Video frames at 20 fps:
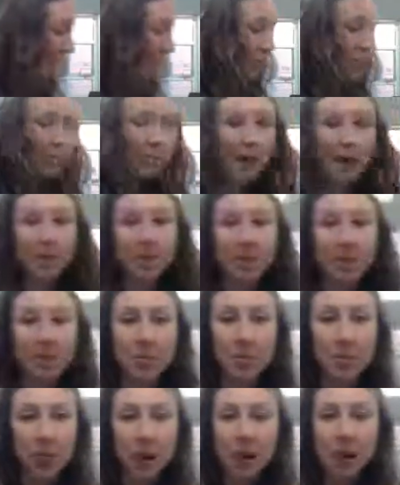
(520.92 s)
Remember, the
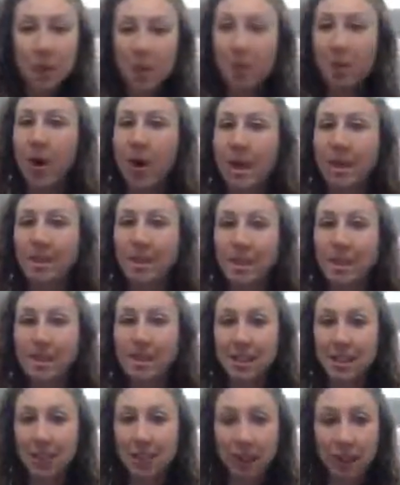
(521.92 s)
more you practice,
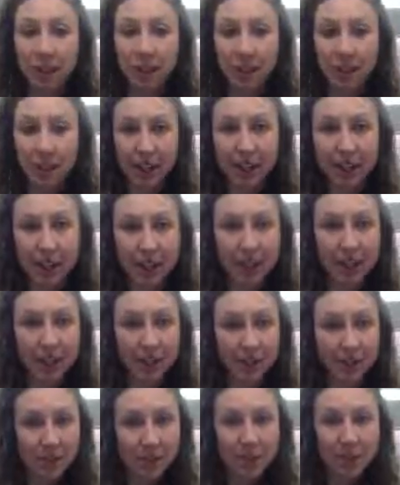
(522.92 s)
the better you're going to get at
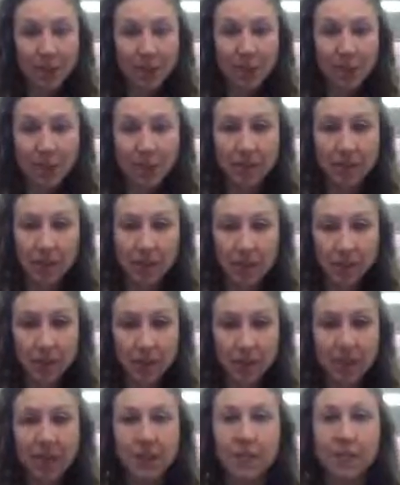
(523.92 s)
it. So don't get
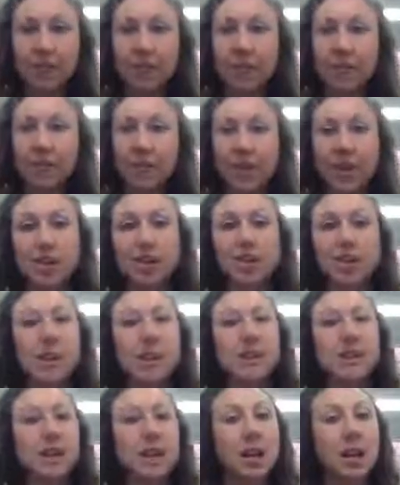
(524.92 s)
frustrated. If you get
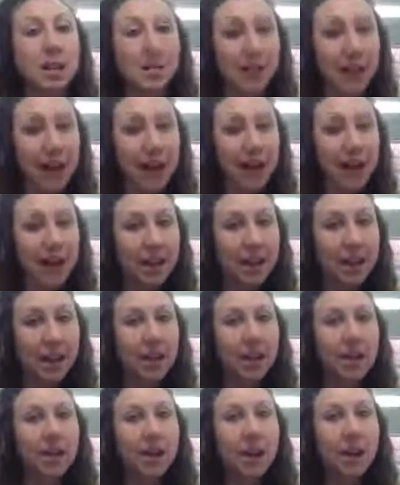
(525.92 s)
frustrated, take a break.
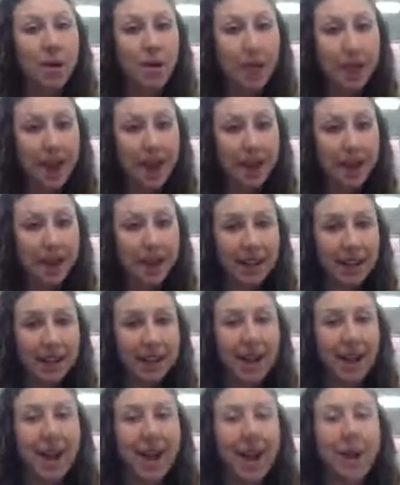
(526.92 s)
Come back.
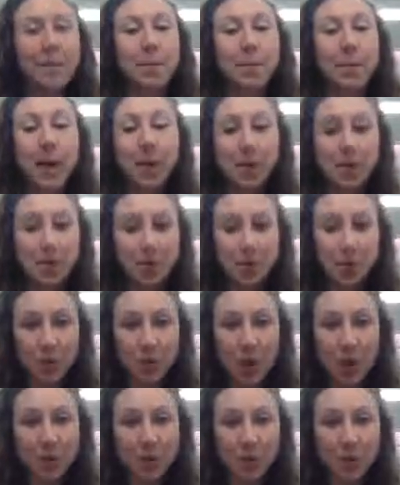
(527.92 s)
I promise you
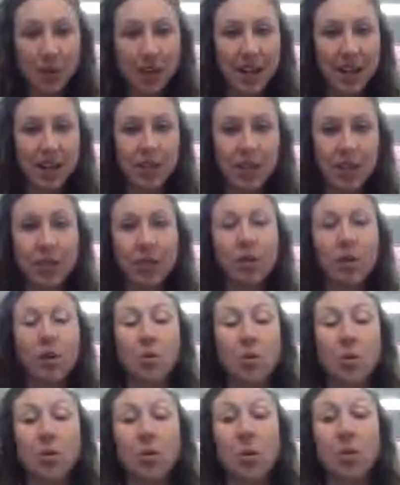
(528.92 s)
guys will get it.
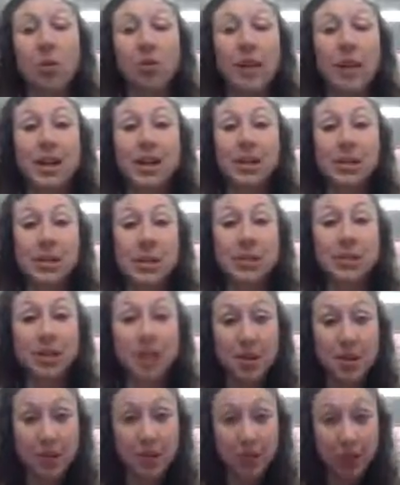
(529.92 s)
We're already doing
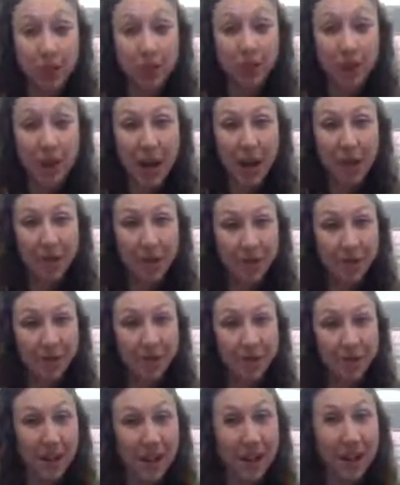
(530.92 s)
such a great job
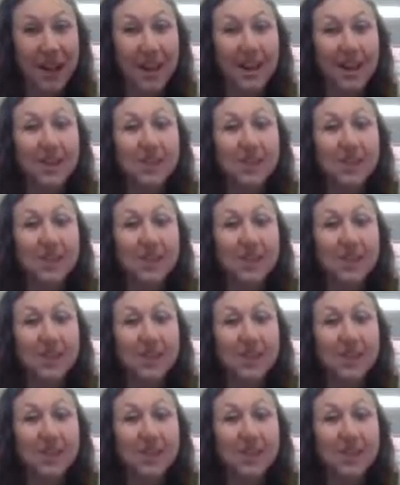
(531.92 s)
yesterday.